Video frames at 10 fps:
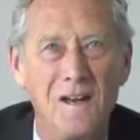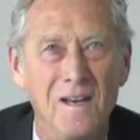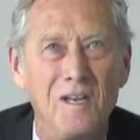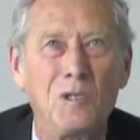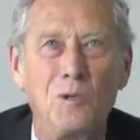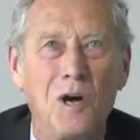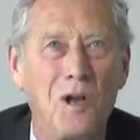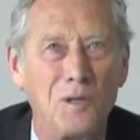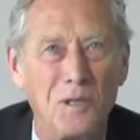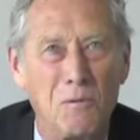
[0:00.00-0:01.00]
and lead to
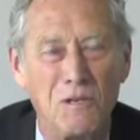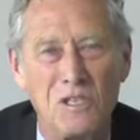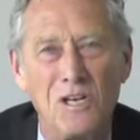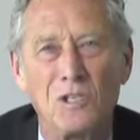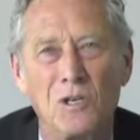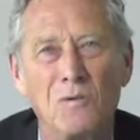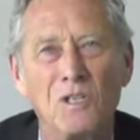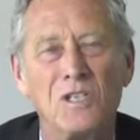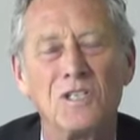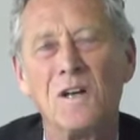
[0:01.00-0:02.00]
dollar depreciation,
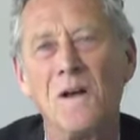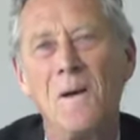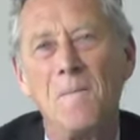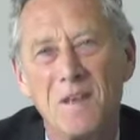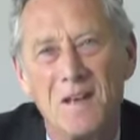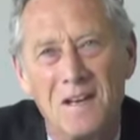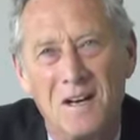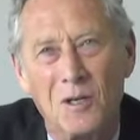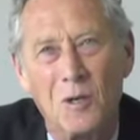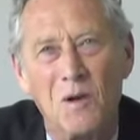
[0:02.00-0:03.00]
which is an
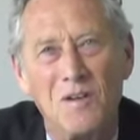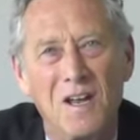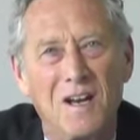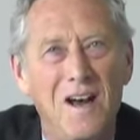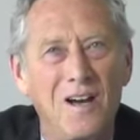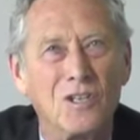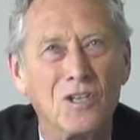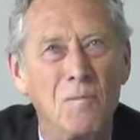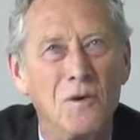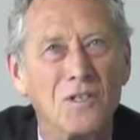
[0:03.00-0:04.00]
argument that Larry
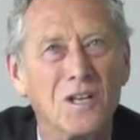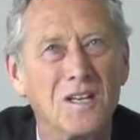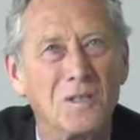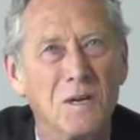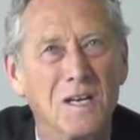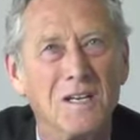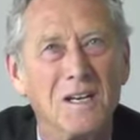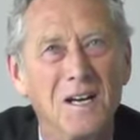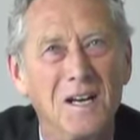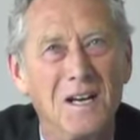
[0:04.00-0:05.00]
Summers has made
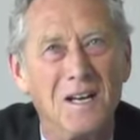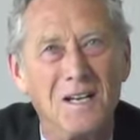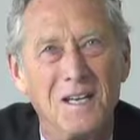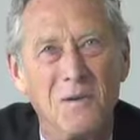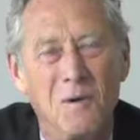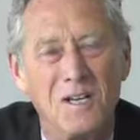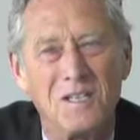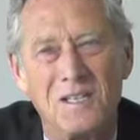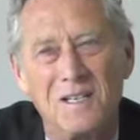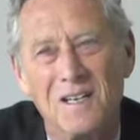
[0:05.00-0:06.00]
in
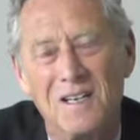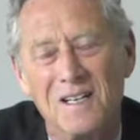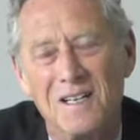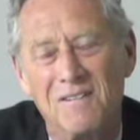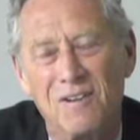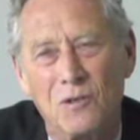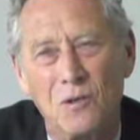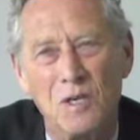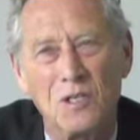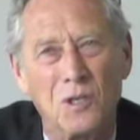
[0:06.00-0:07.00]
writing, I think
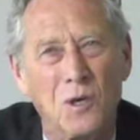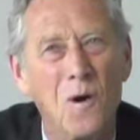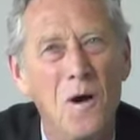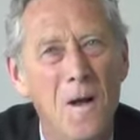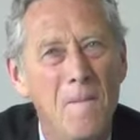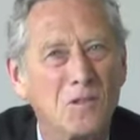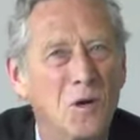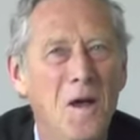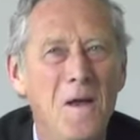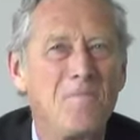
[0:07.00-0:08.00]
2 weeks ago.
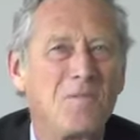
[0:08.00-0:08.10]
So